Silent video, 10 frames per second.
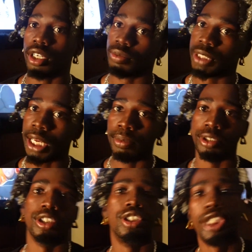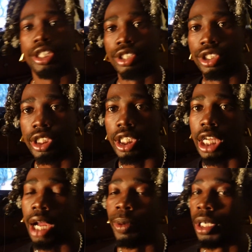tables and the chairs and shit, and
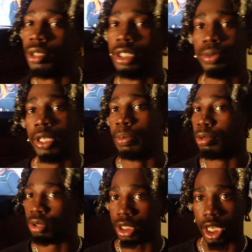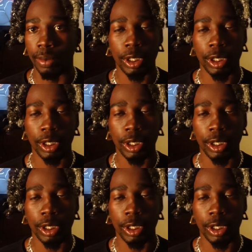I already knew this, where the bullshit come,